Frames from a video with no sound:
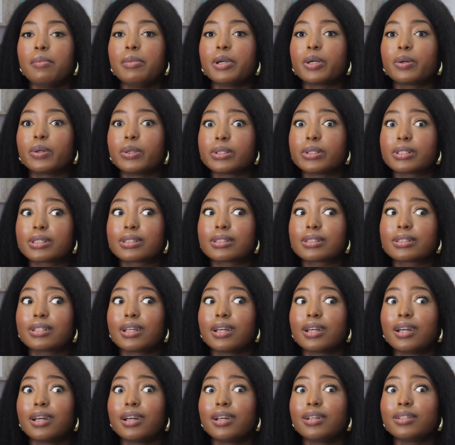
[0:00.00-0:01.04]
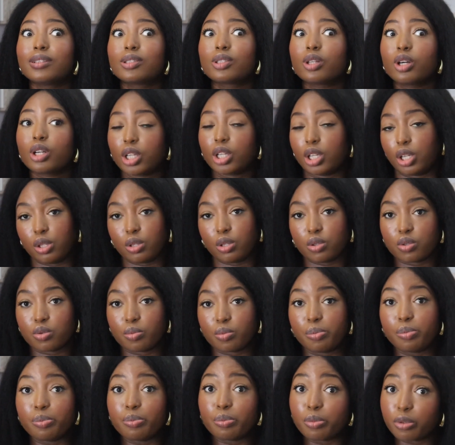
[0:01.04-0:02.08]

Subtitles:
Because talking to